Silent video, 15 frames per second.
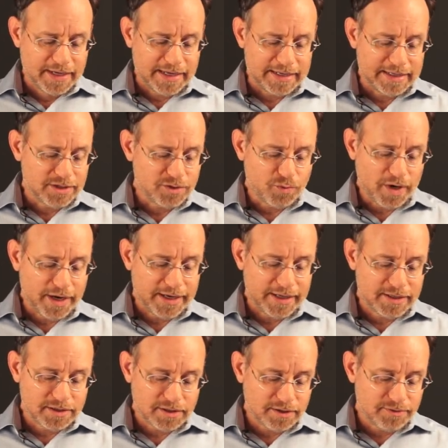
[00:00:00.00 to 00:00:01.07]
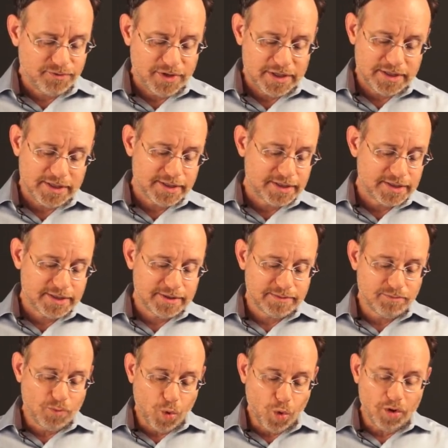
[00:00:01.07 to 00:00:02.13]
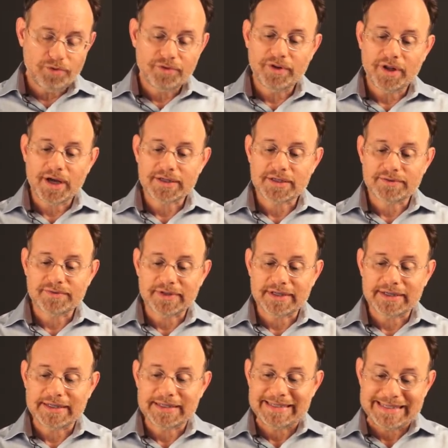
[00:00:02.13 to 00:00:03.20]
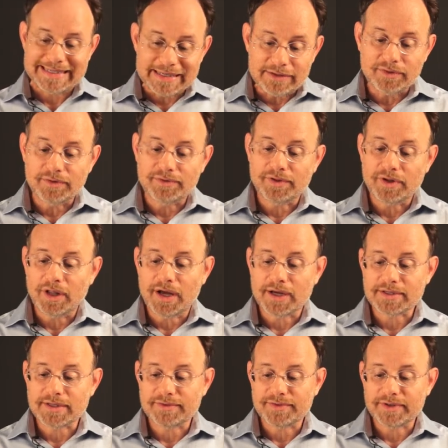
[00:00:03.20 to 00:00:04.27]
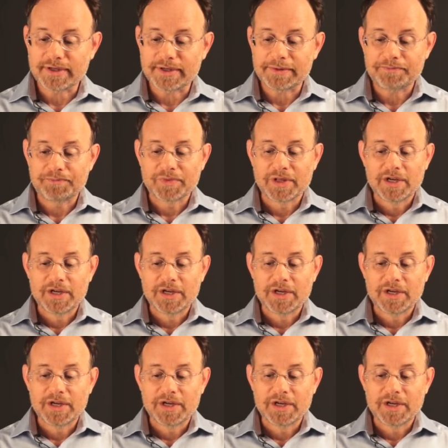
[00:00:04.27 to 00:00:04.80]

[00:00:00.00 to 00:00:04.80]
And his writings on physics, moral philosophy, civil philosophy